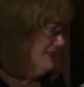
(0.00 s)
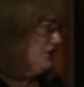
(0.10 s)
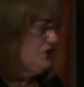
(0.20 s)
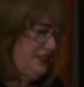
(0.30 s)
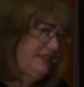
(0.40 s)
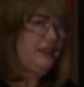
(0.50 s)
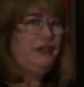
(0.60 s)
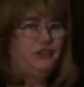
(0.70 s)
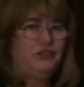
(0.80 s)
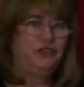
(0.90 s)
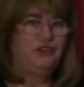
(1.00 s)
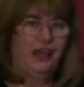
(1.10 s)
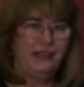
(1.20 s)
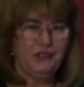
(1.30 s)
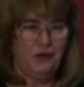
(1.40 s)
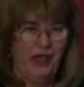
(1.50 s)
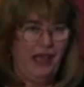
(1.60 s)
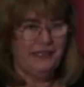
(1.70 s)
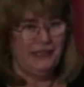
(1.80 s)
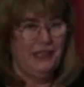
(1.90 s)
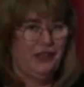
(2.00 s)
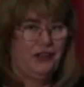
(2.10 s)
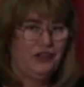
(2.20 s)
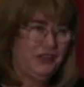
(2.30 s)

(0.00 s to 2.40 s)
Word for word: So she's sick of the two guys who are hassling her and